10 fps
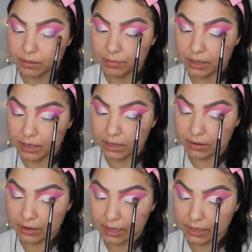But
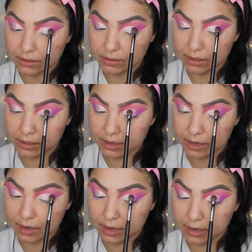okay, so now that
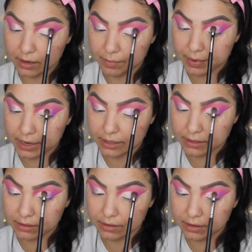I, I kind of packed
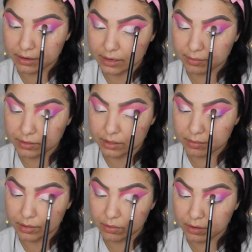it on there and I'm just
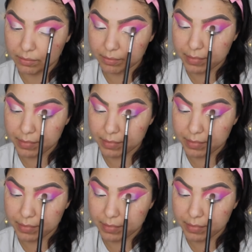going to be going